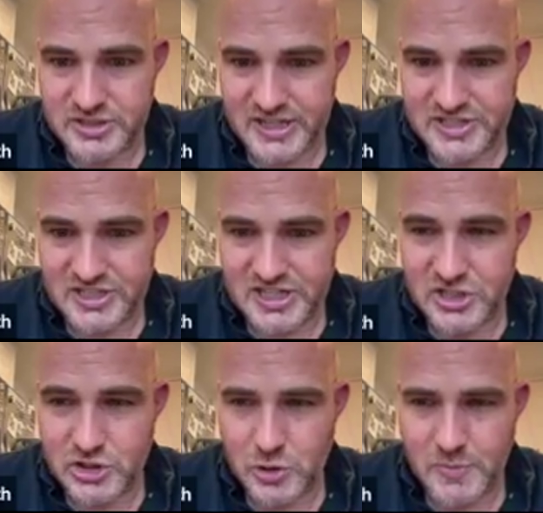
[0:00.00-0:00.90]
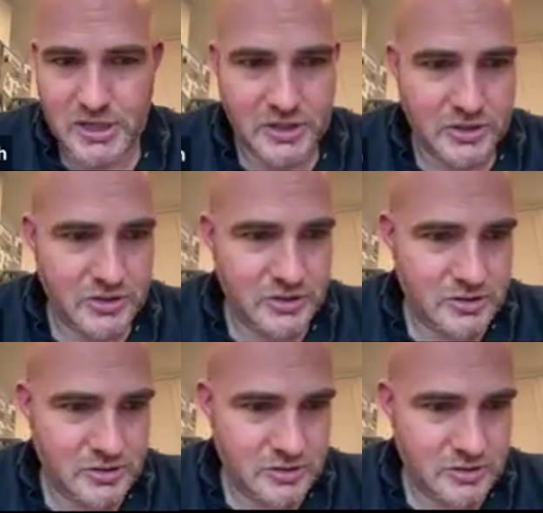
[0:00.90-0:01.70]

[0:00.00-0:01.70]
Looks like it's an instrumental.